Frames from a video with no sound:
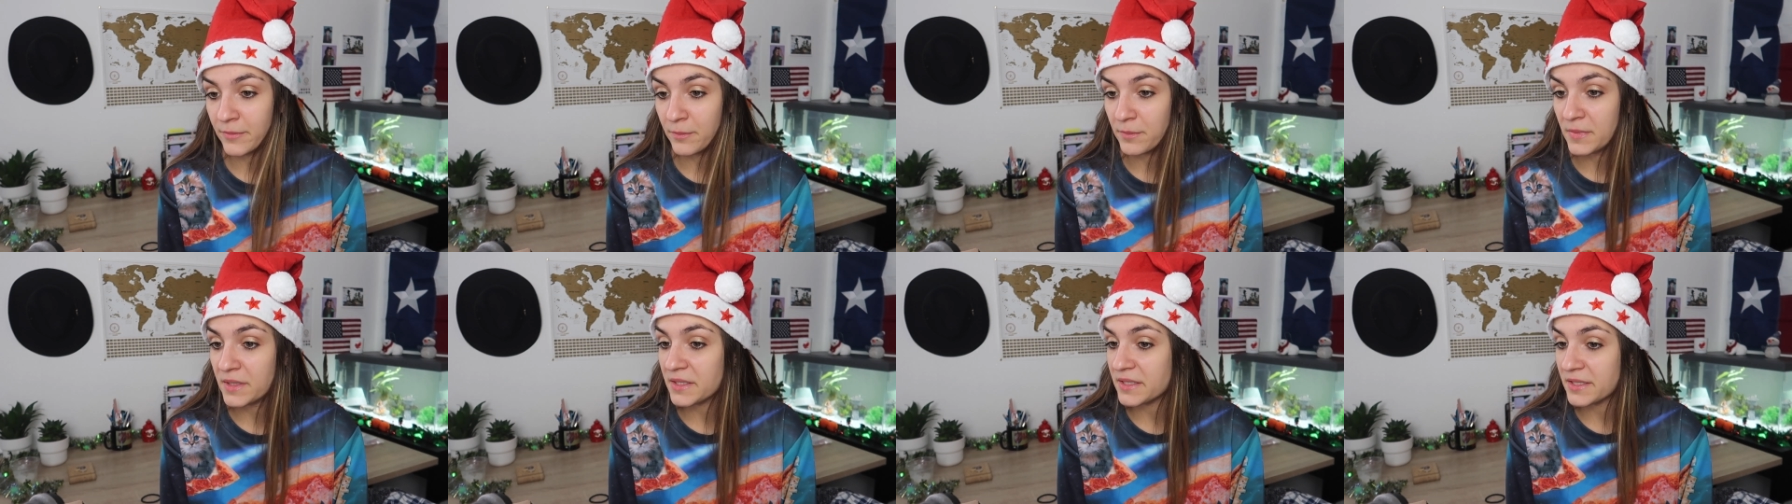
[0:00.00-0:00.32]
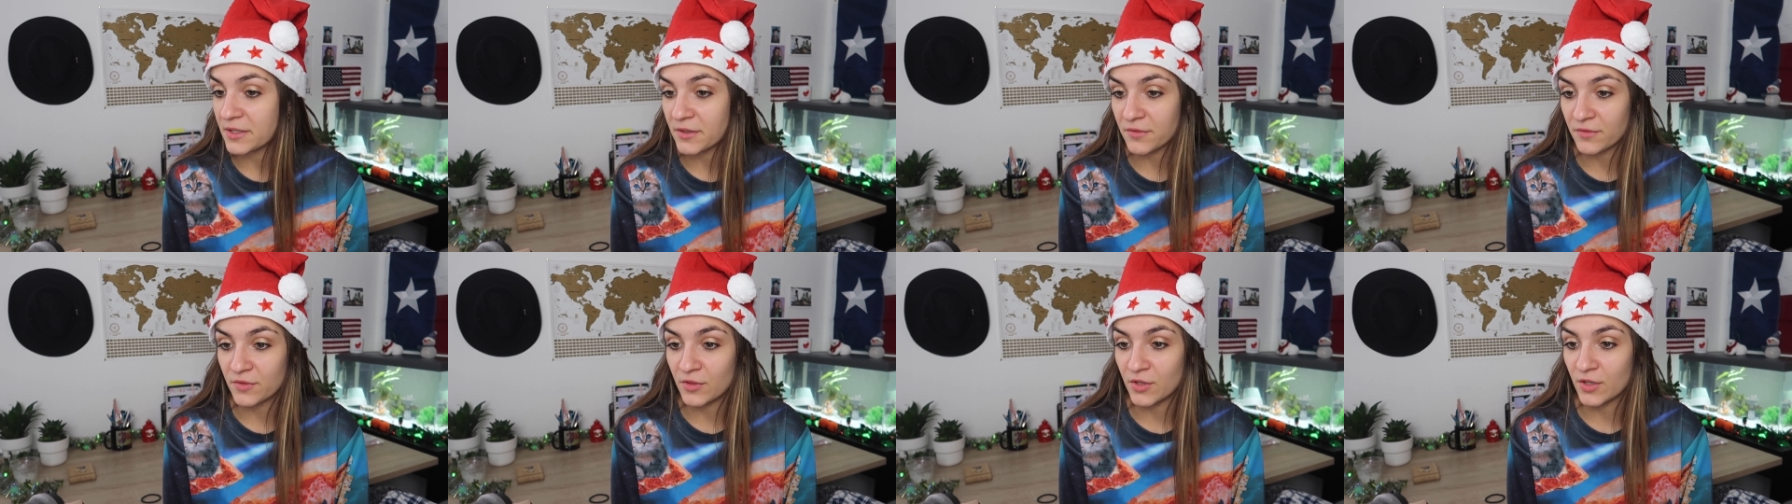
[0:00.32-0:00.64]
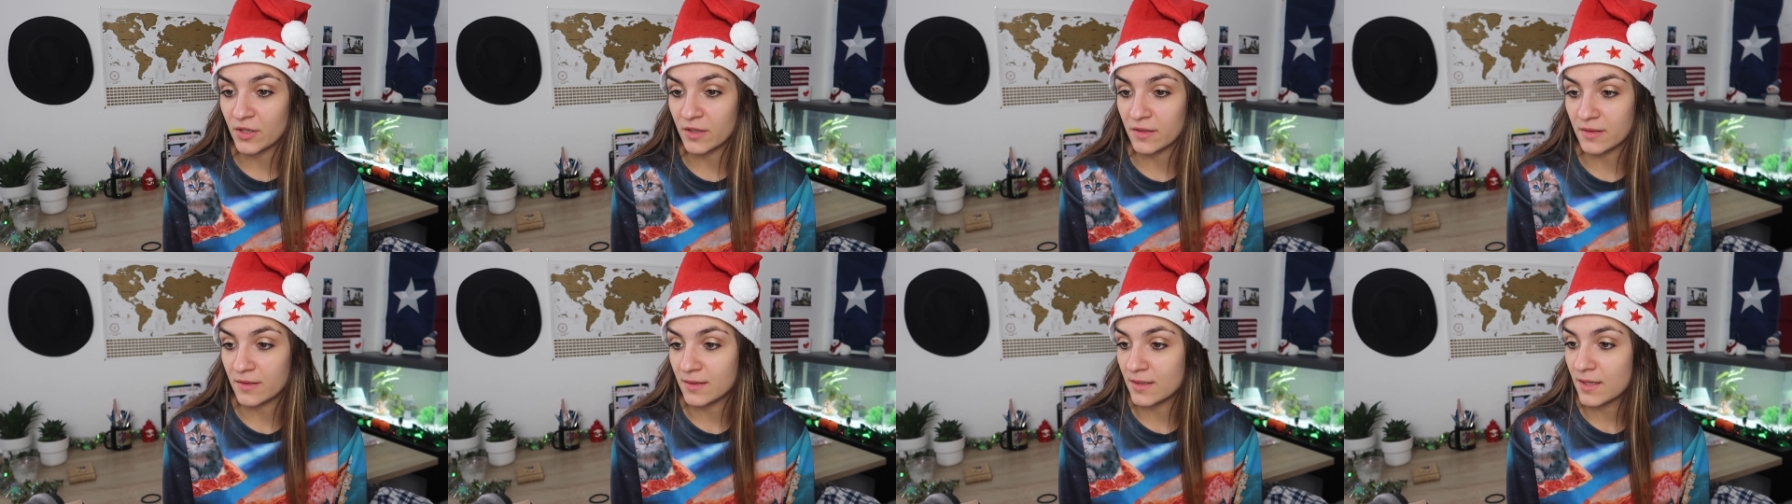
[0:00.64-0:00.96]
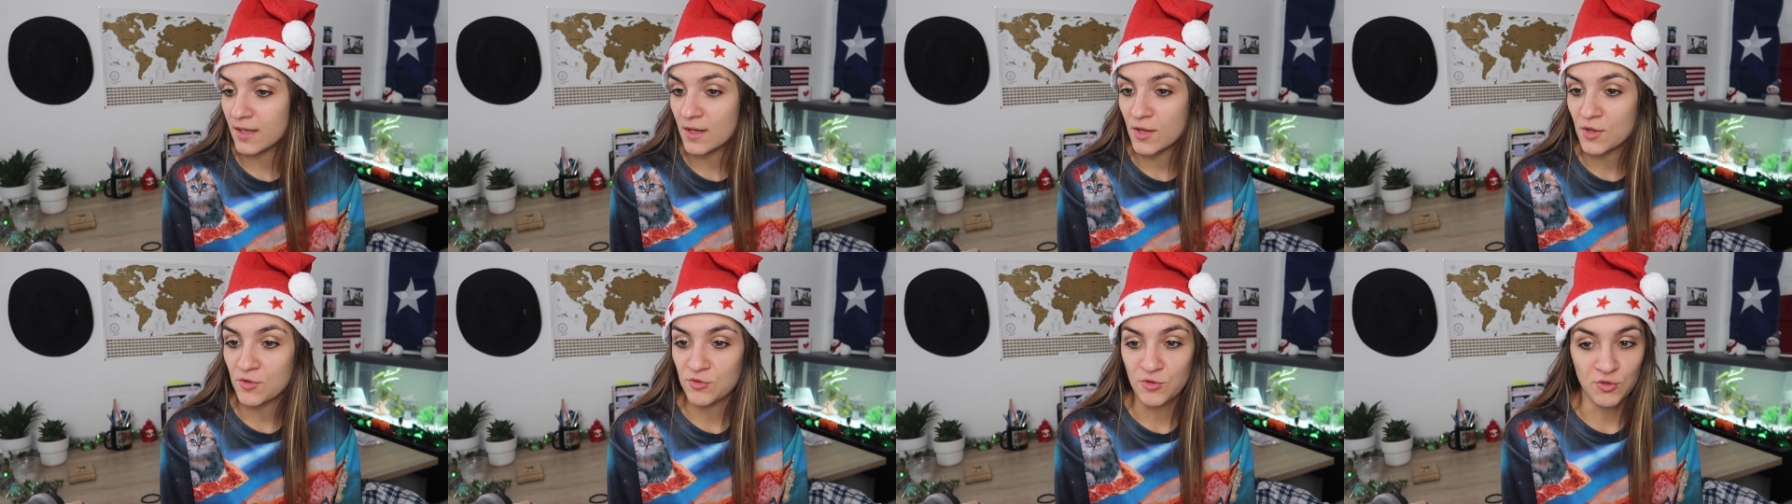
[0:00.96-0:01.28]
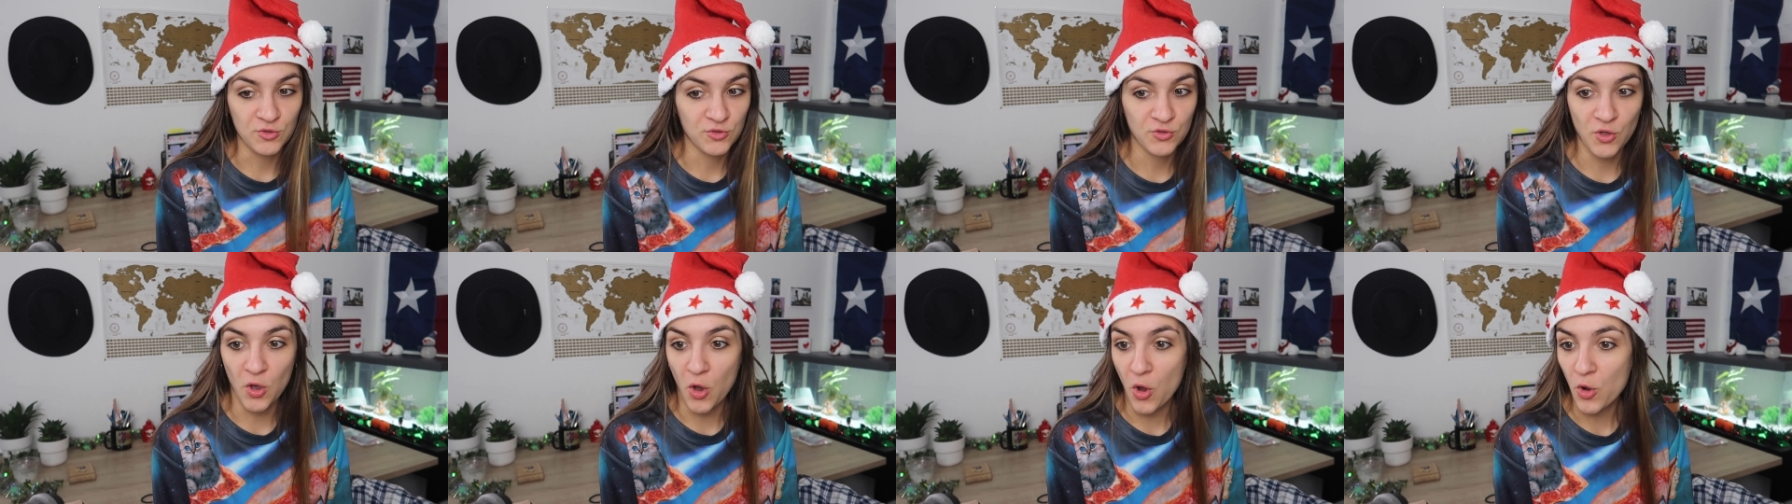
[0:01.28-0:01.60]
meaning of the
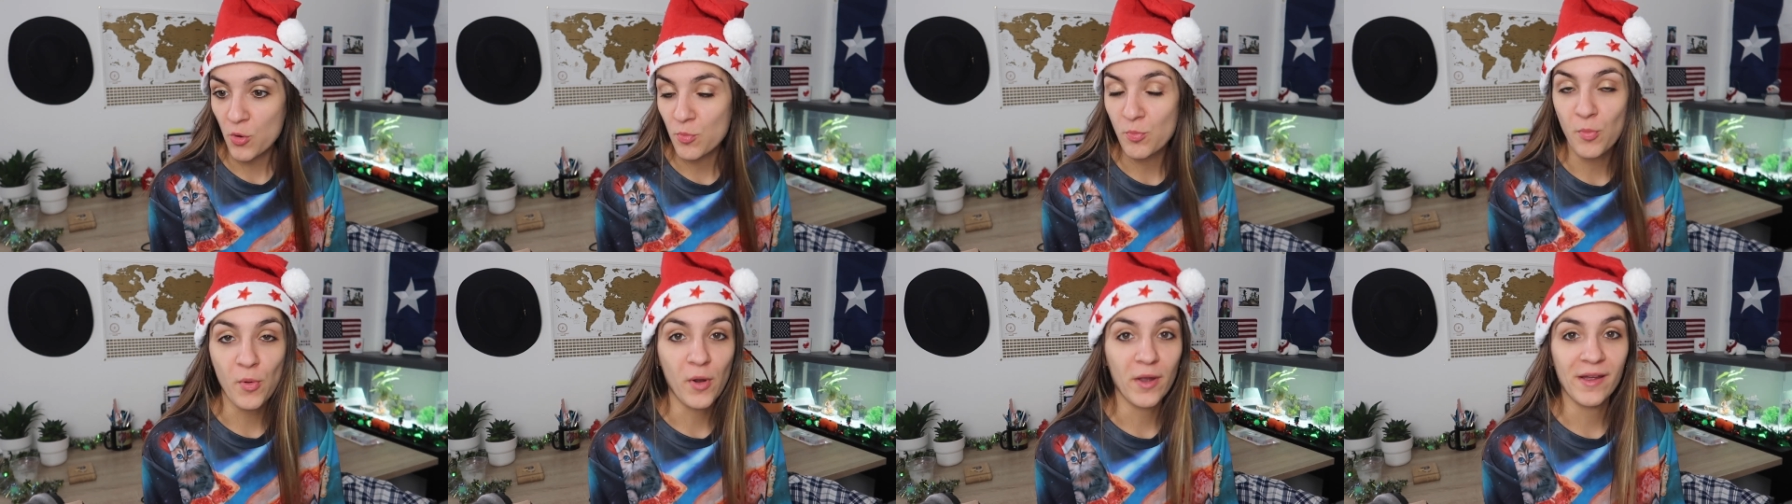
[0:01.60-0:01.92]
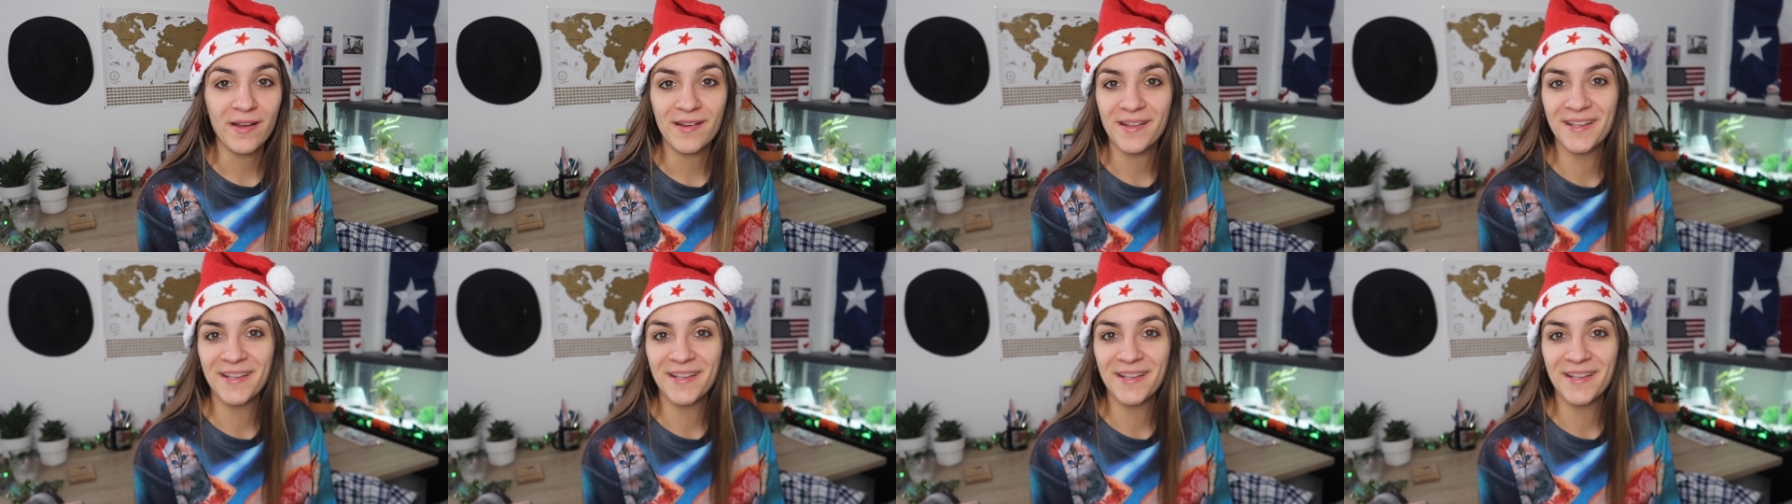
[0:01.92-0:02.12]
the song but